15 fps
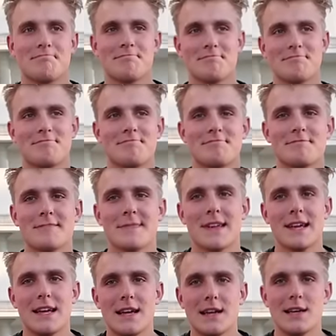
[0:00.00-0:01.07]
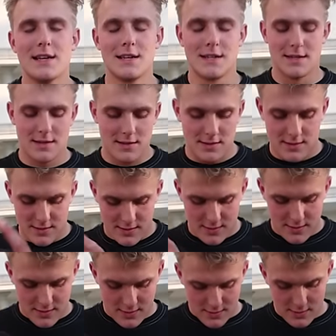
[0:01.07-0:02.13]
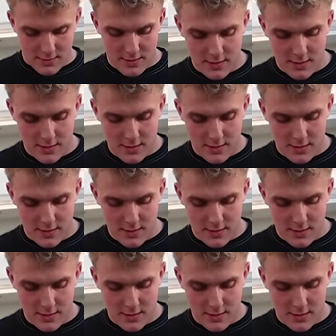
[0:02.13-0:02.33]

(silent)